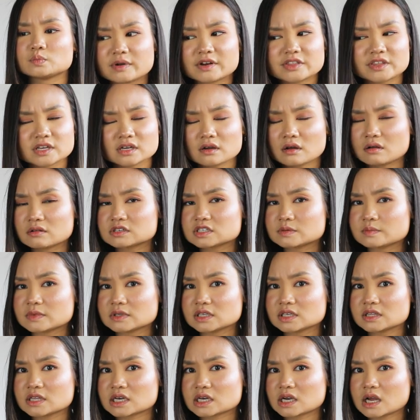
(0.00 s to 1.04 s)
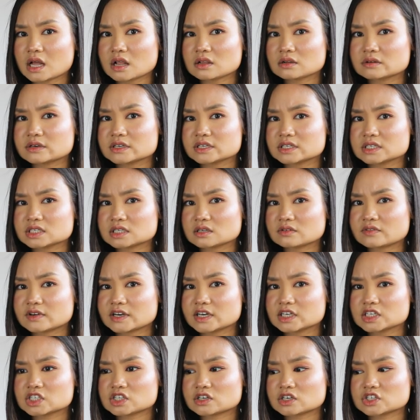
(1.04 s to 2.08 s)
but I think ultimately that color is still
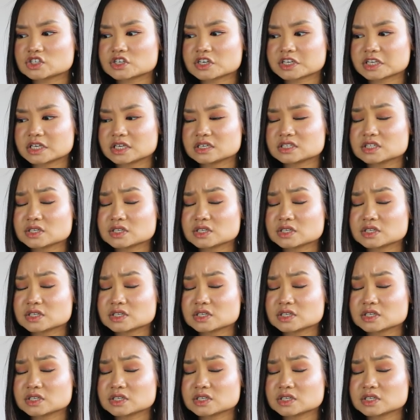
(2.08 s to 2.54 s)
very Star Trek-y,